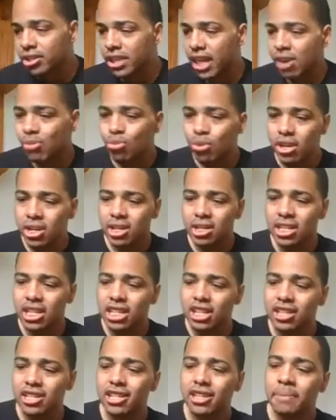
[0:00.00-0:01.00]
that when
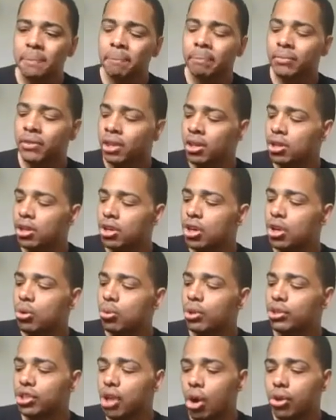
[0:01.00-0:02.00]
he
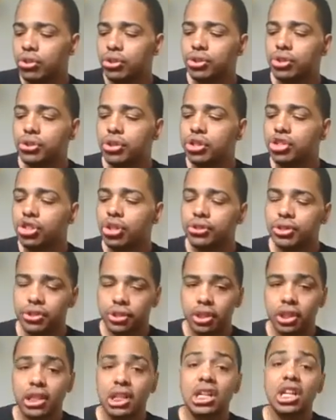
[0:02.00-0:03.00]
was going to do the Justice
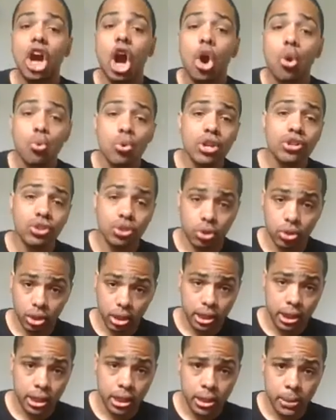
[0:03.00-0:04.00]
League
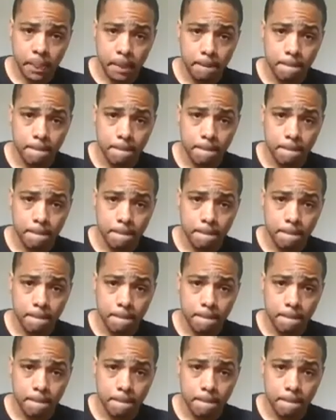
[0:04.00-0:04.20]
originally,